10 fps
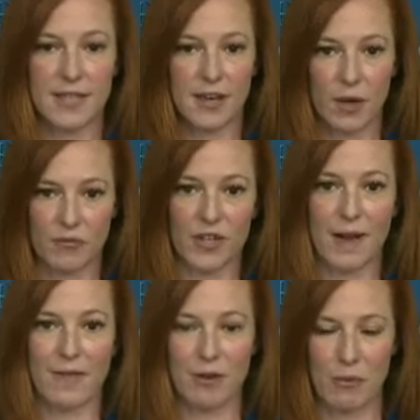hopefully
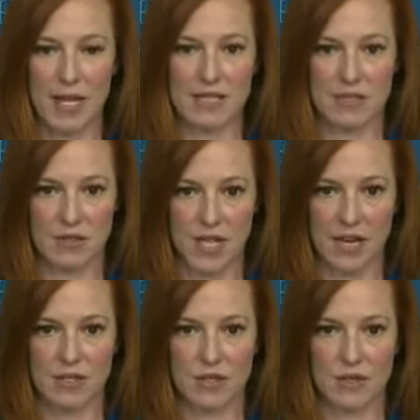on their way to their
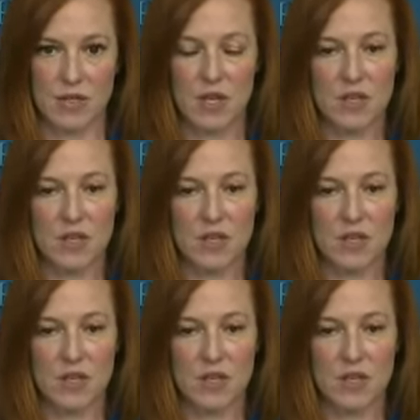second dose.